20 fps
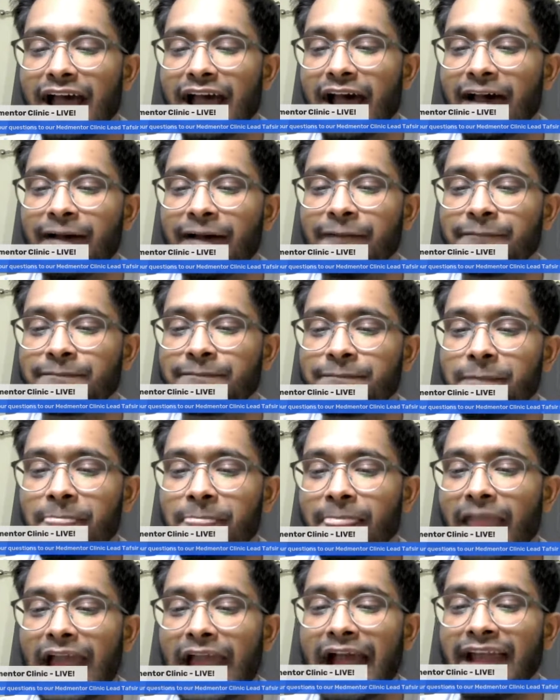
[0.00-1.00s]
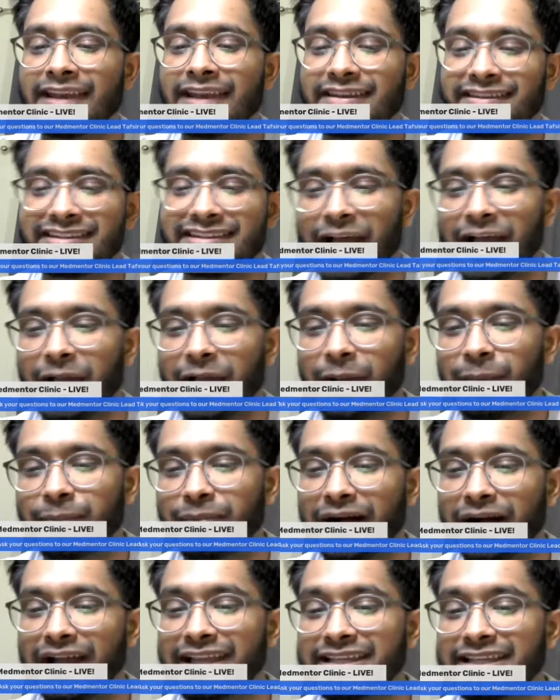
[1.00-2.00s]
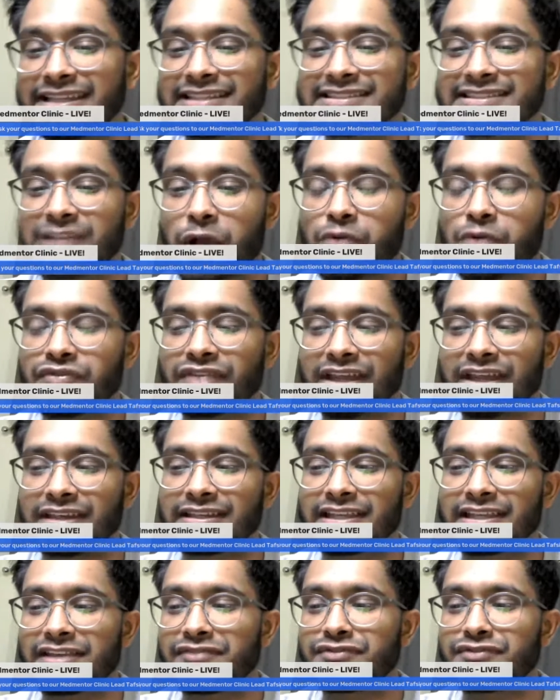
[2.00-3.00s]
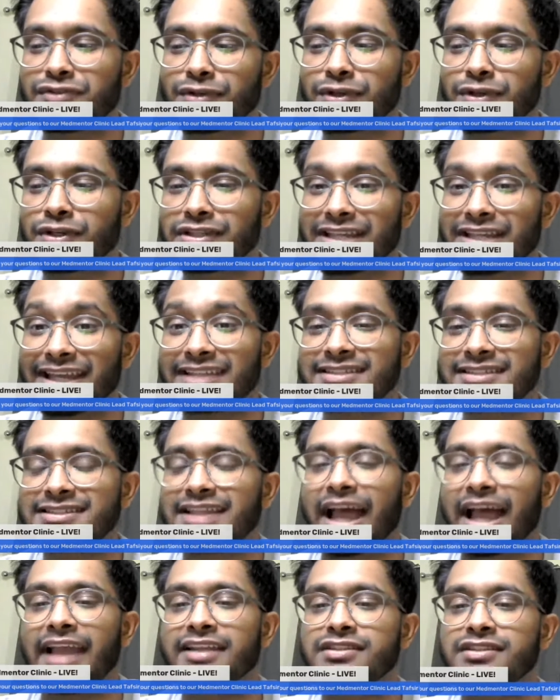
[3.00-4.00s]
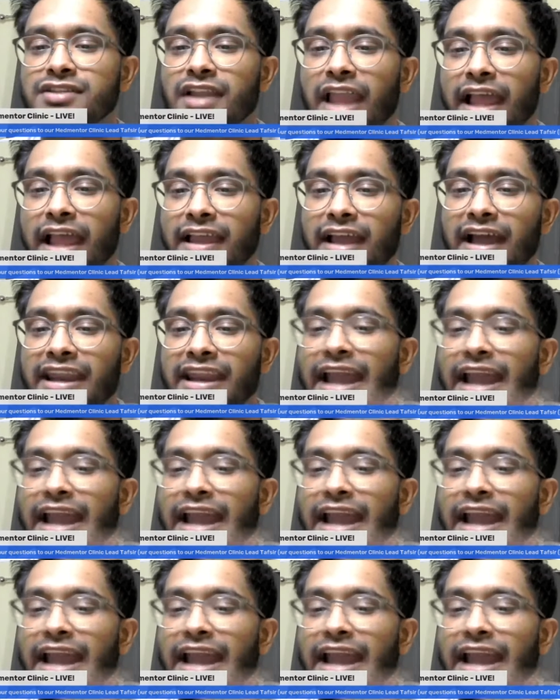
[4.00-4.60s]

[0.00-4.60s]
but in itself can give you good insight to like